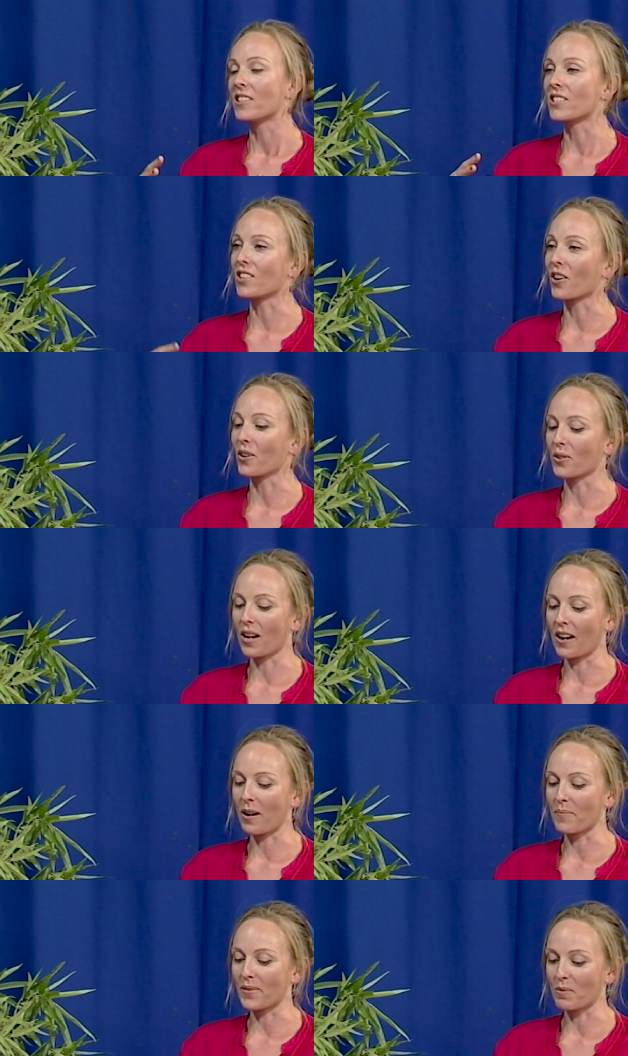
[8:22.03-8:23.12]
So
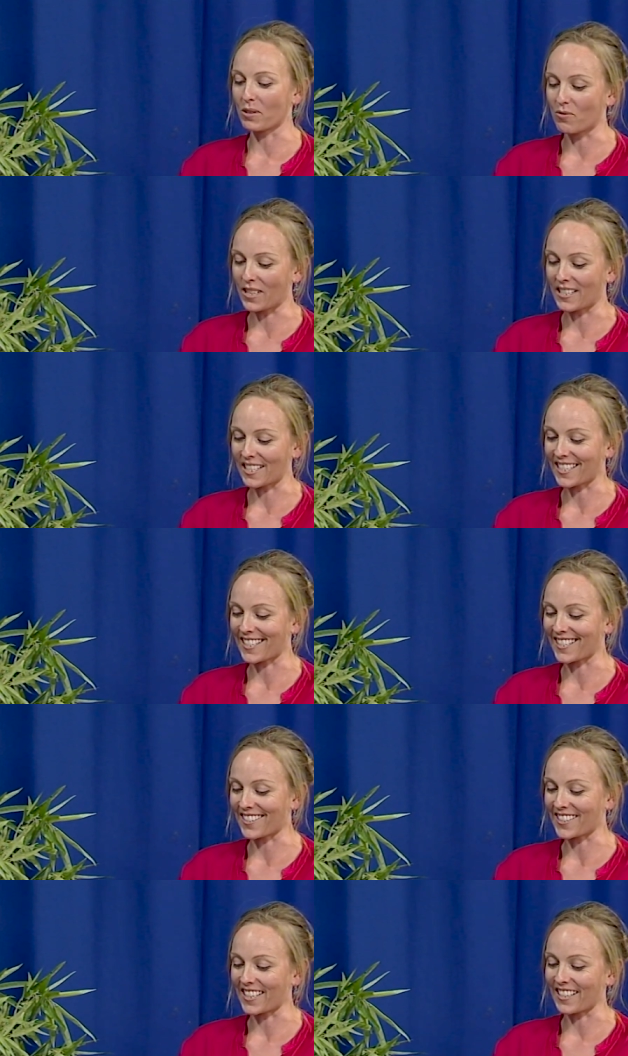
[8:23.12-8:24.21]
um, there was a recent
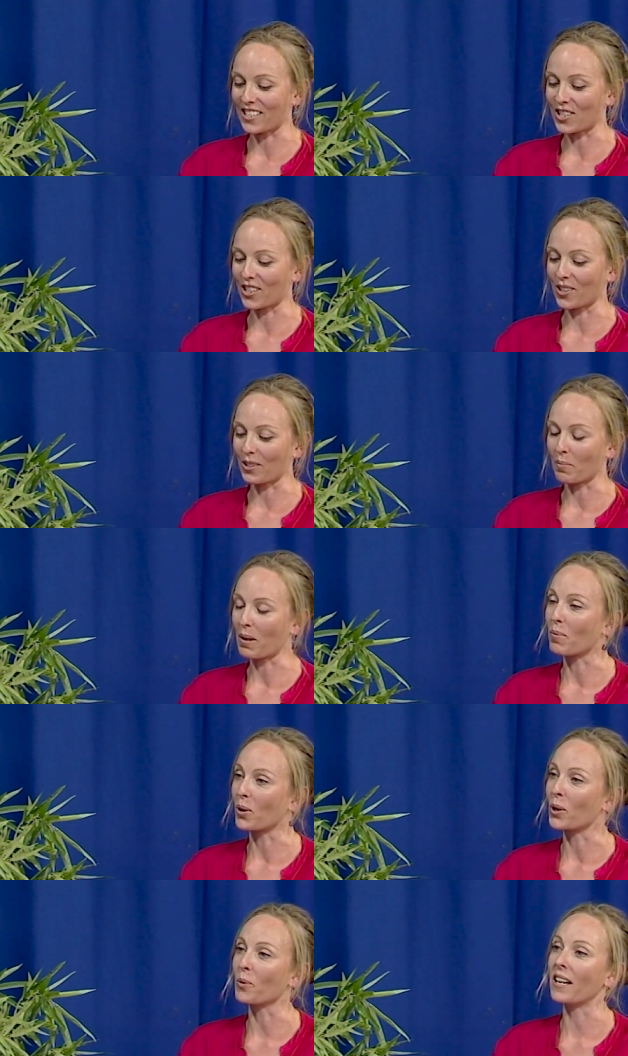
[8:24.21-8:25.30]
study that showed that
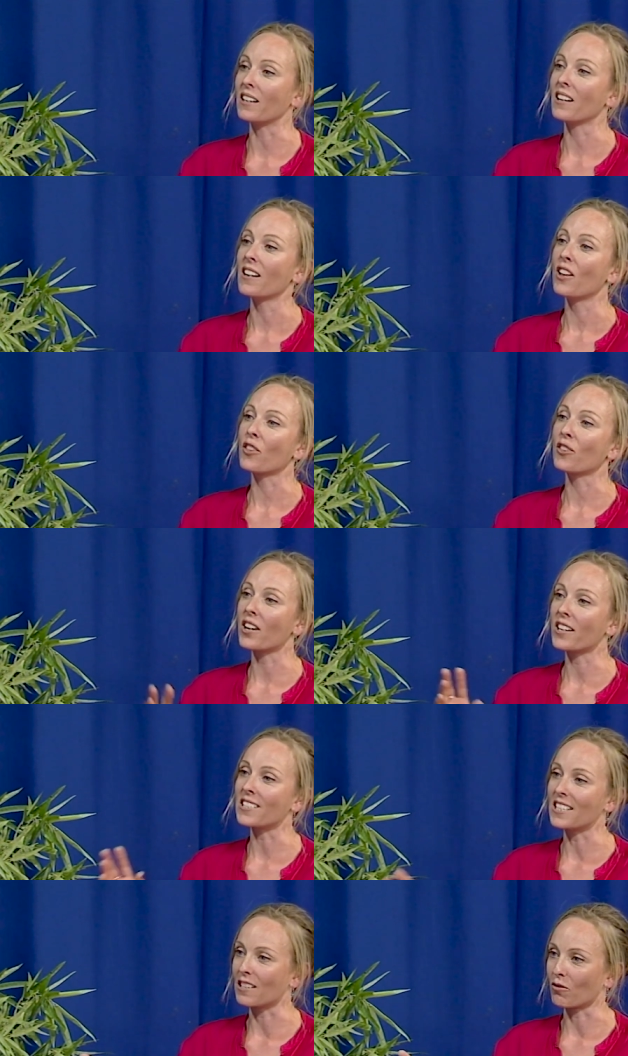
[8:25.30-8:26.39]
people who ate
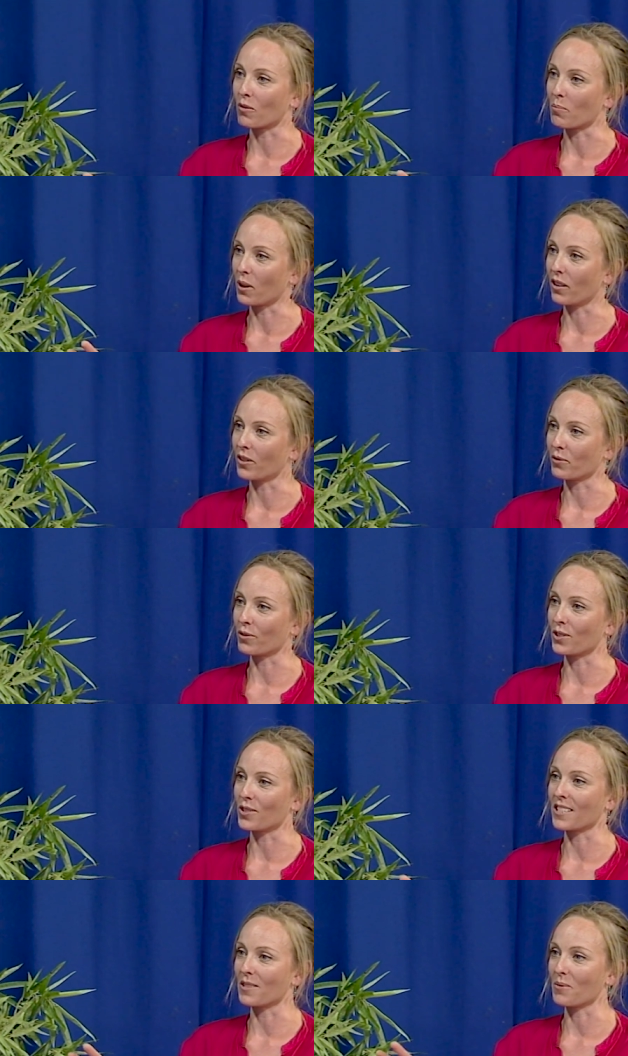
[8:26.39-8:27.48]
30 different plant
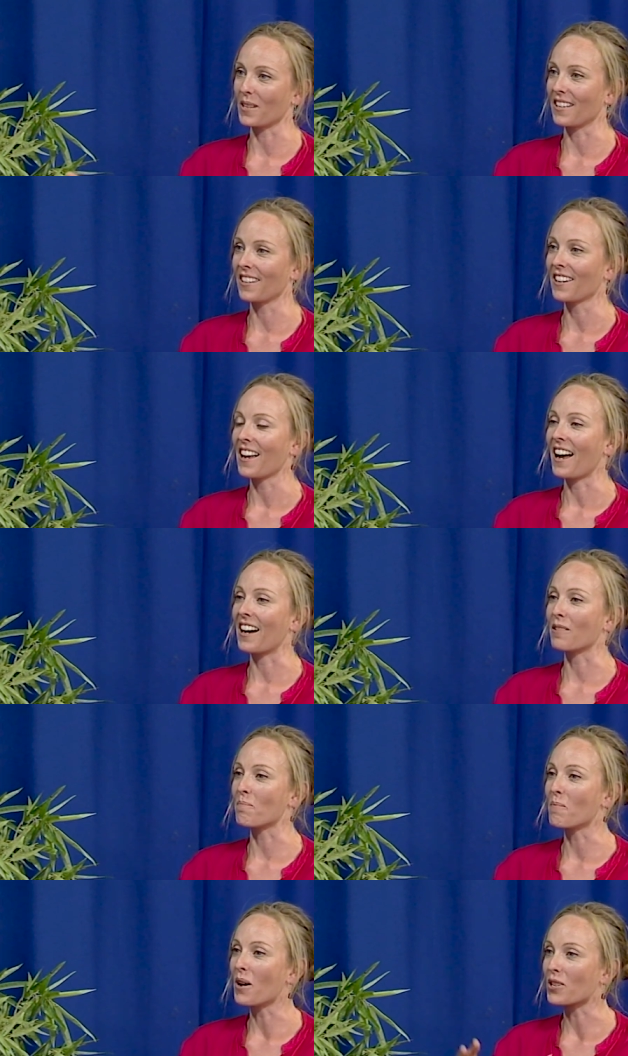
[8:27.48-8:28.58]
foods in a week had
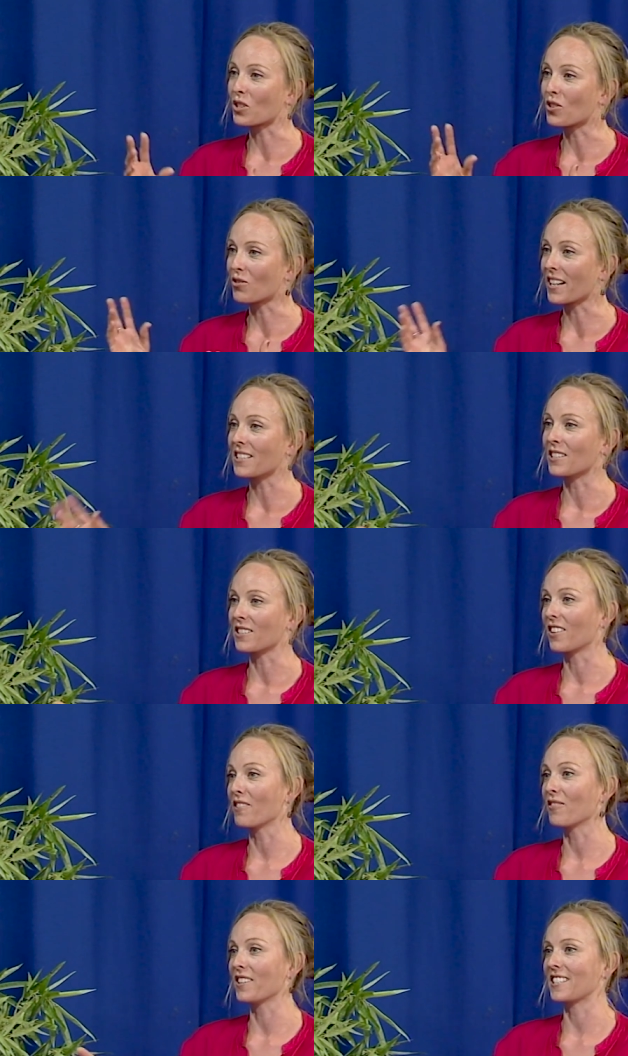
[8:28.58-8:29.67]
a much greater
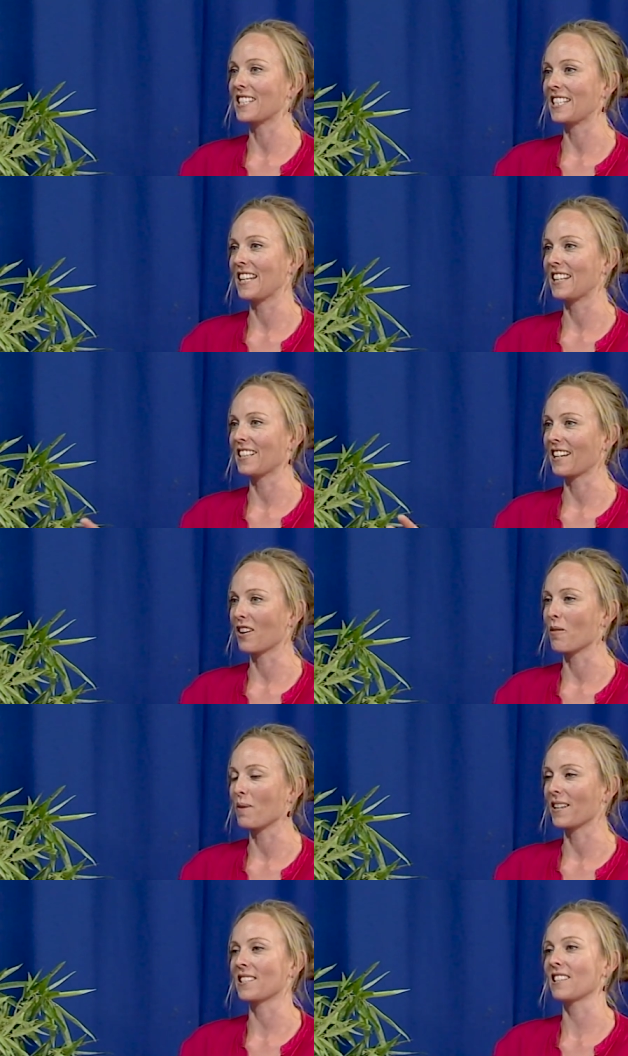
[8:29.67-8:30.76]
diversity in their
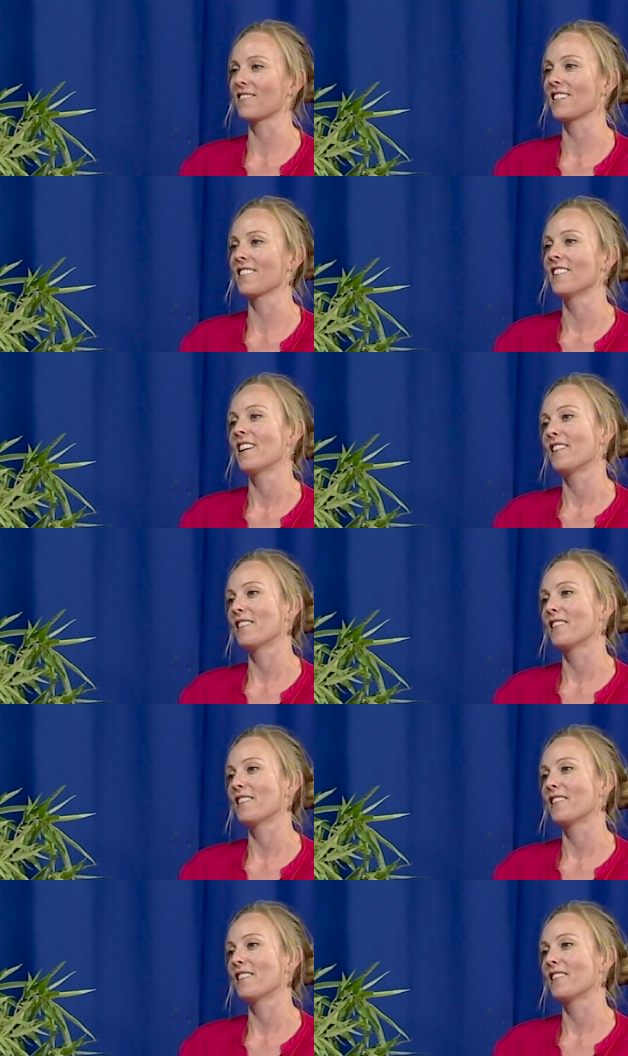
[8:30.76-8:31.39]
gut bacteria